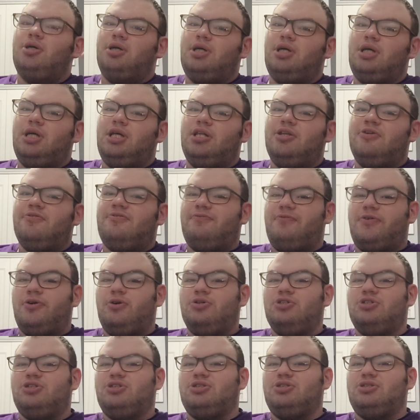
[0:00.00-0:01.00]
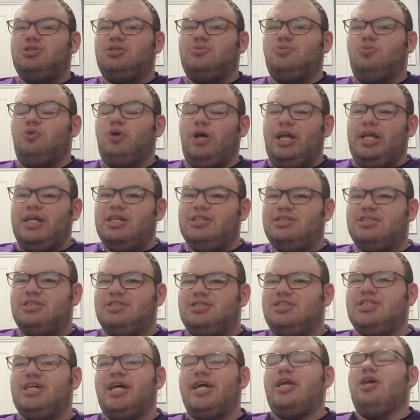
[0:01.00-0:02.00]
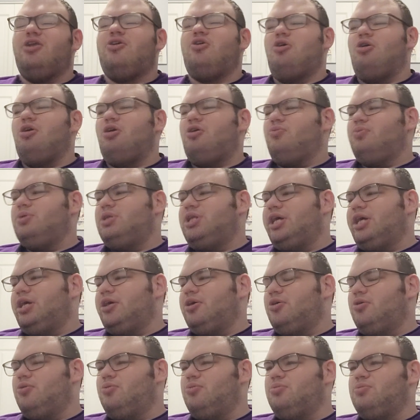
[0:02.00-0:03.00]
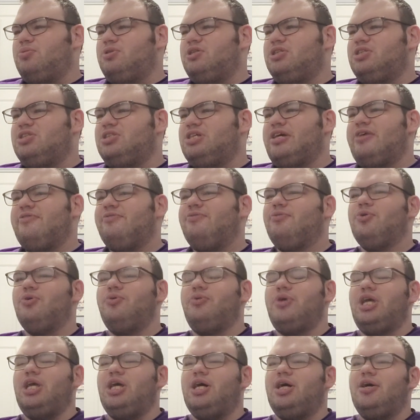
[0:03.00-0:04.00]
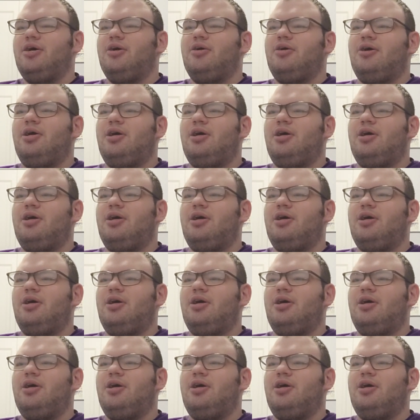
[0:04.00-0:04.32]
in the first, well, I guess the second arc when they go to save Rukia.